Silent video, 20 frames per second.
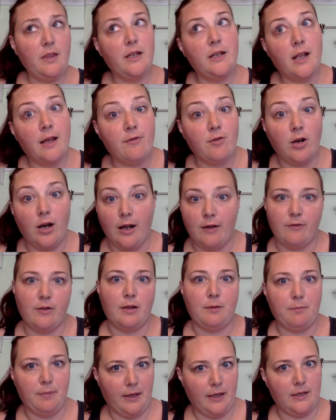never
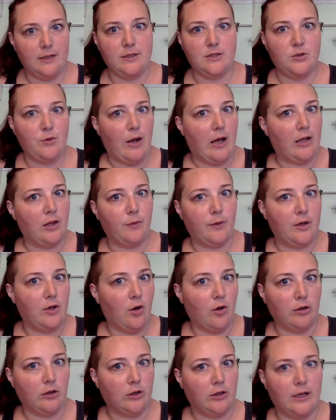having been to Halloween
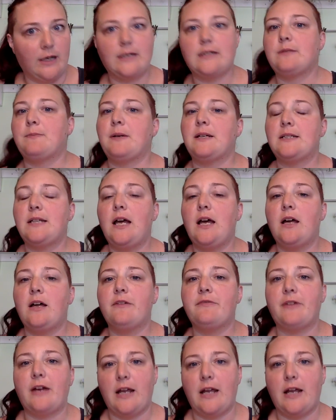Horror Nights myself,